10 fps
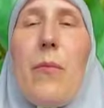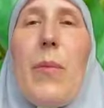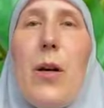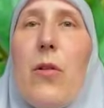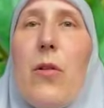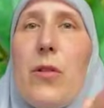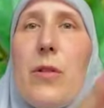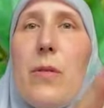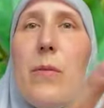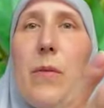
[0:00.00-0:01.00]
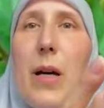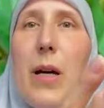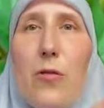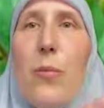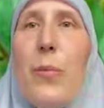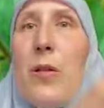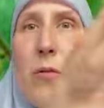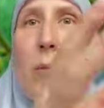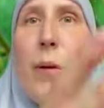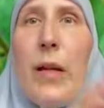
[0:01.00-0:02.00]
because
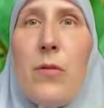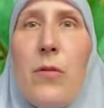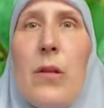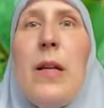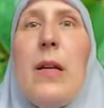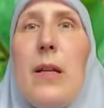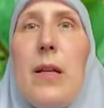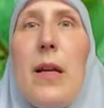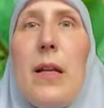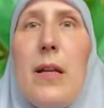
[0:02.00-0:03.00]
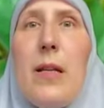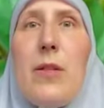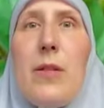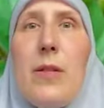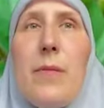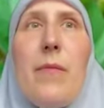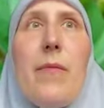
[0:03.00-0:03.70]
atropine belladonna in its